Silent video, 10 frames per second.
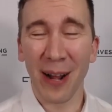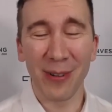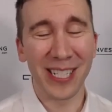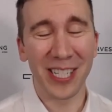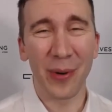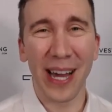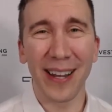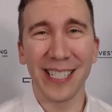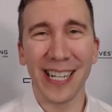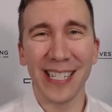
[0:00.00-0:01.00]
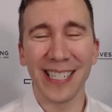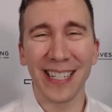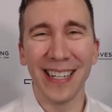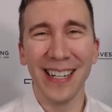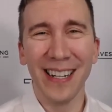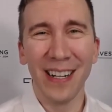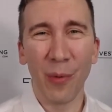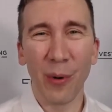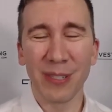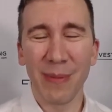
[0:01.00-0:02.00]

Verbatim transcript: I was just going out and chasing what was